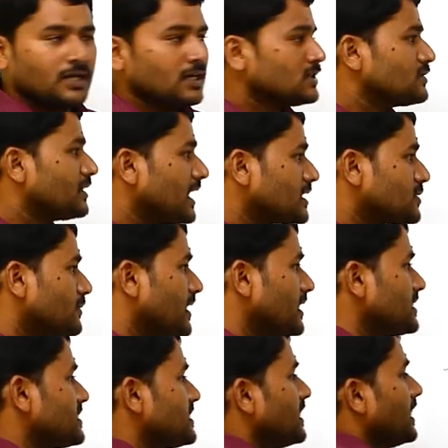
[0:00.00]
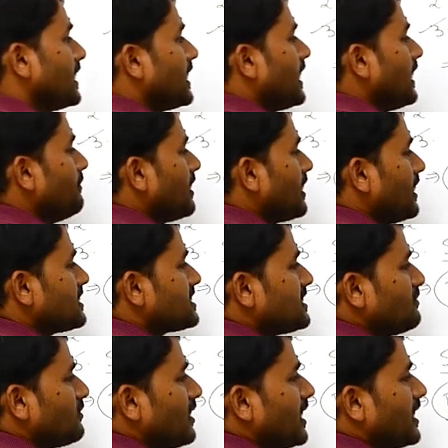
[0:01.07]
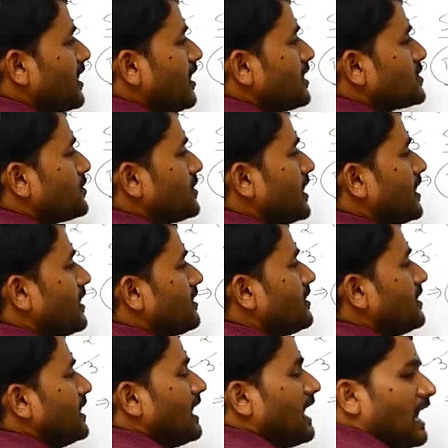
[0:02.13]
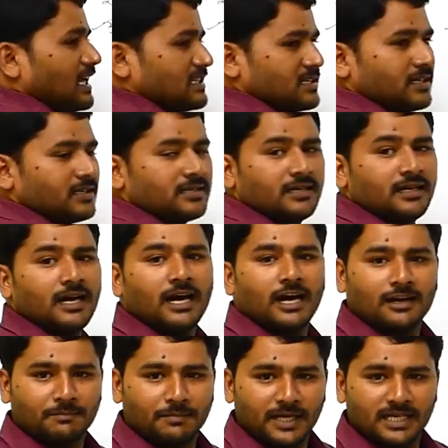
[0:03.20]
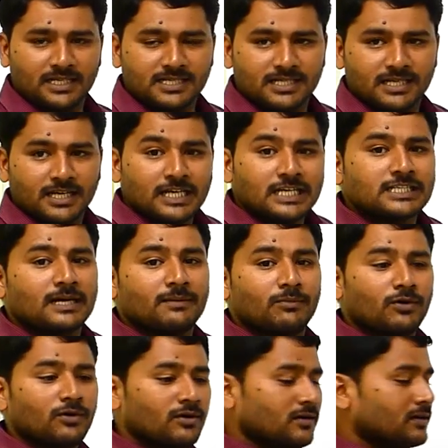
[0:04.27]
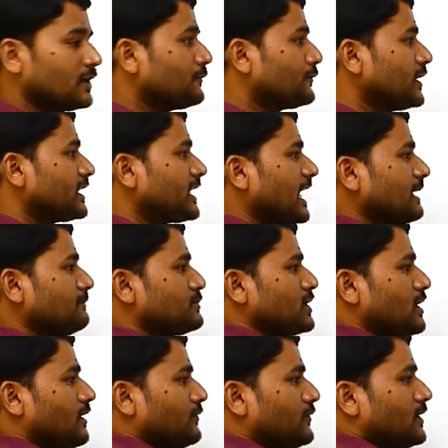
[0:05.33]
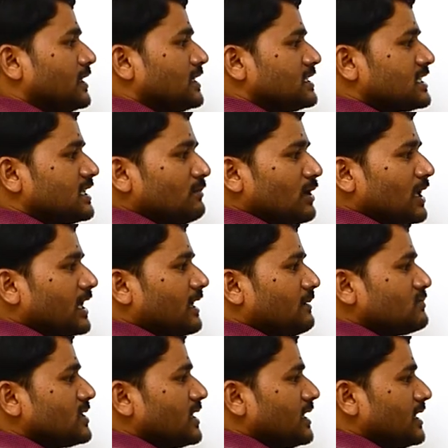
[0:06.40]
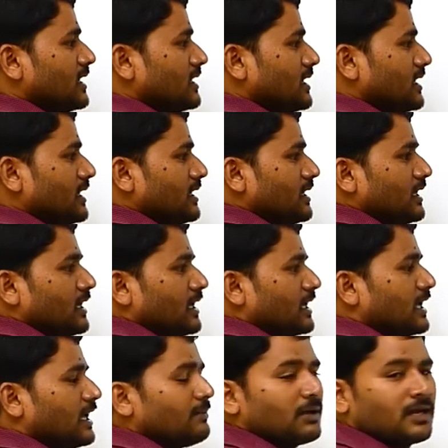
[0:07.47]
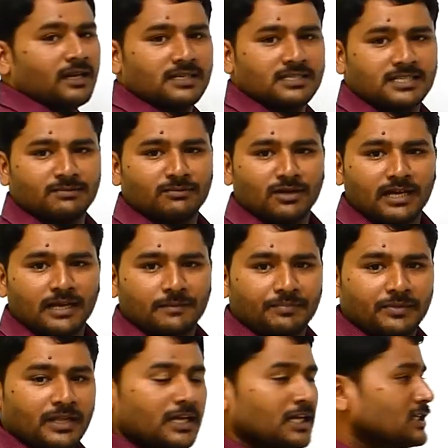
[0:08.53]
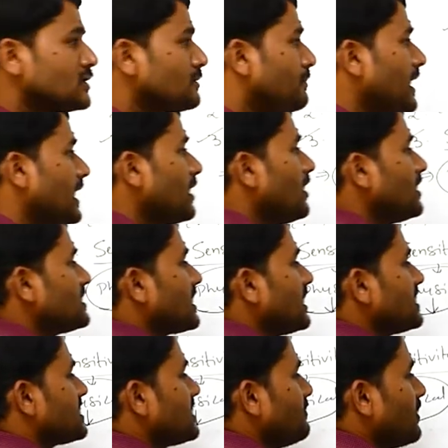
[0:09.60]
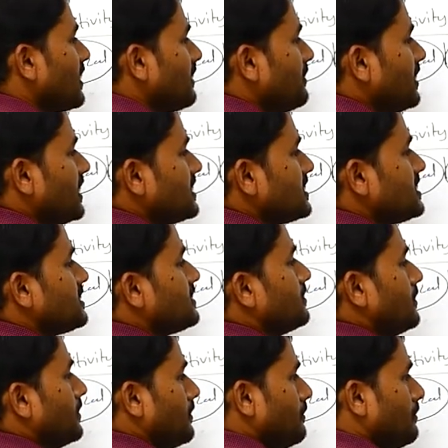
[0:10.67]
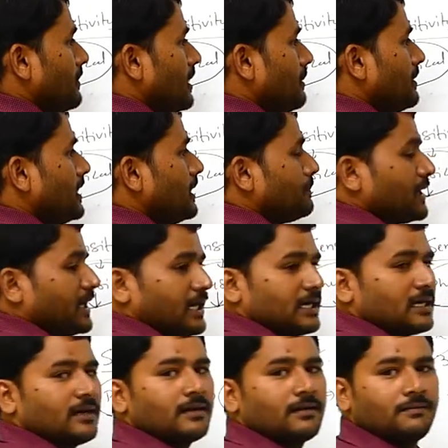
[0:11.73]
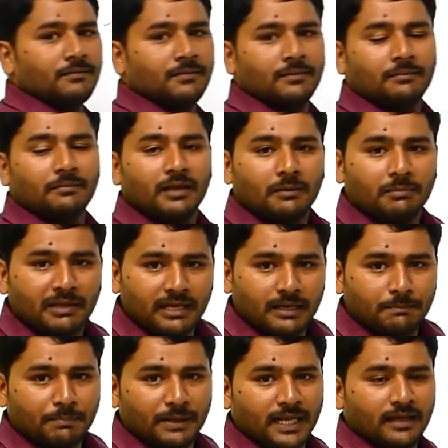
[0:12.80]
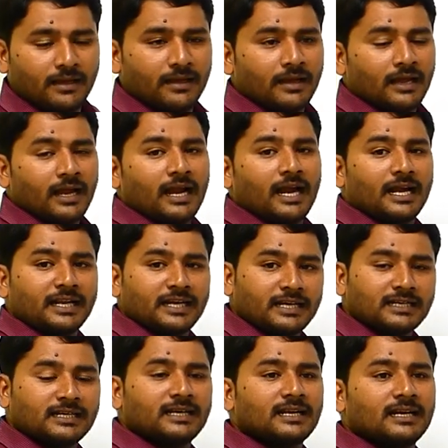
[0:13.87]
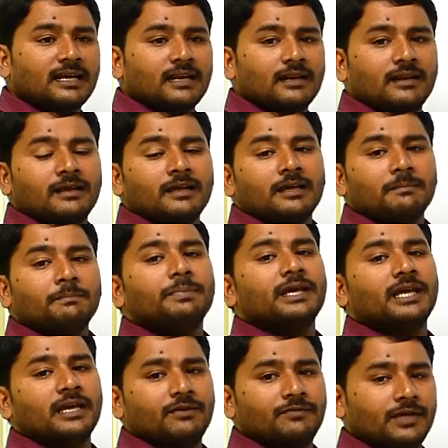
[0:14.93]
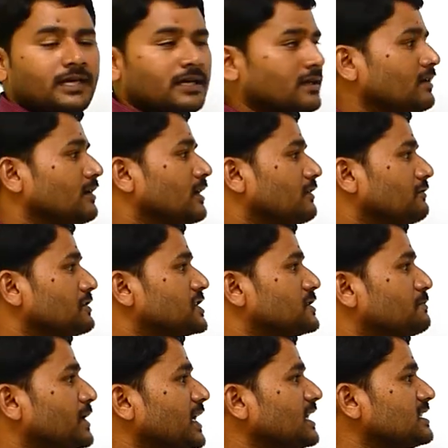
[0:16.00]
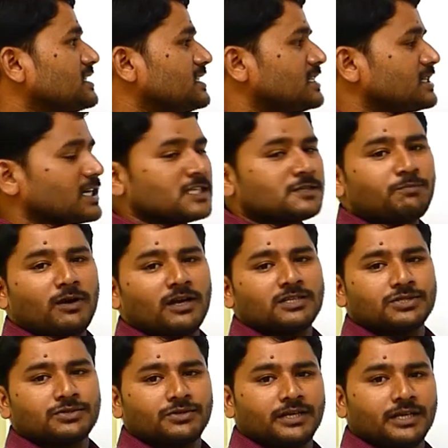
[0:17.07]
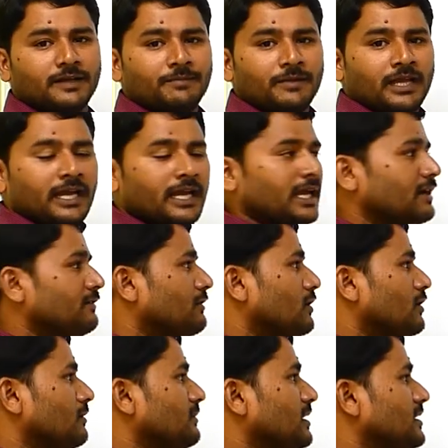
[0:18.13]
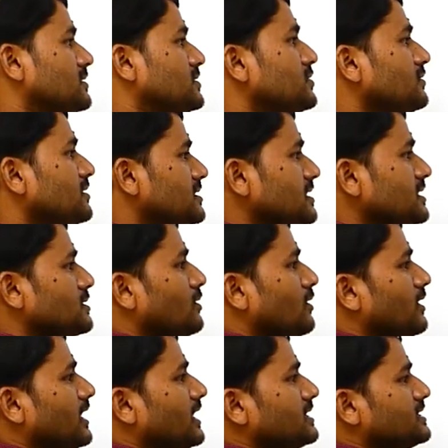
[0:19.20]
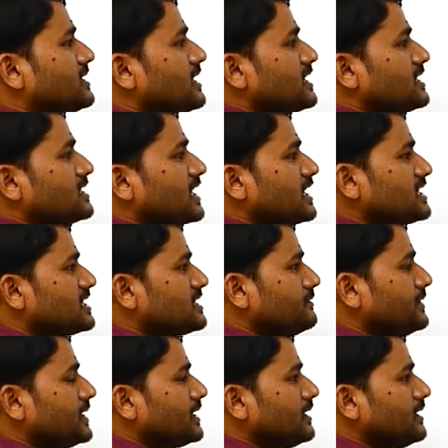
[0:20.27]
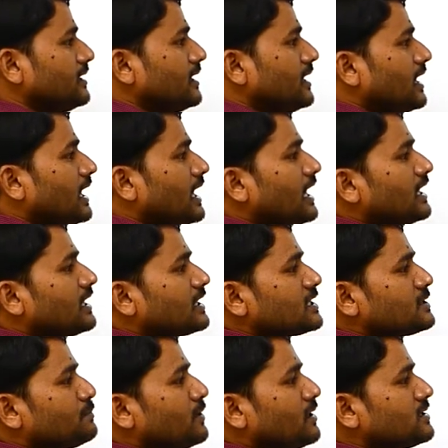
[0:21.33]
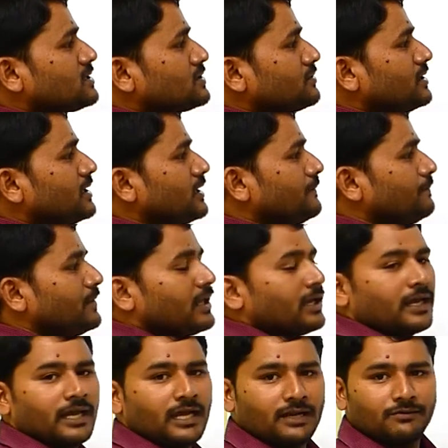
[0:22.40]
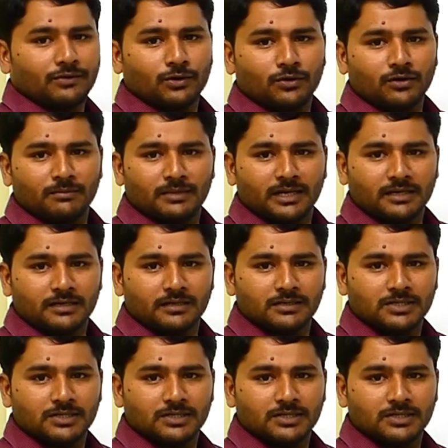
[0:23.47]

So next one is chemical stimuli are also there, acid or base. Some more different types of stimuli comes under the chemical stimuli. So biological stimuli means maybe a predator, maybe a prey, and internal behavior which brings response to the environment. So this is called as sensitivity and response to the environment.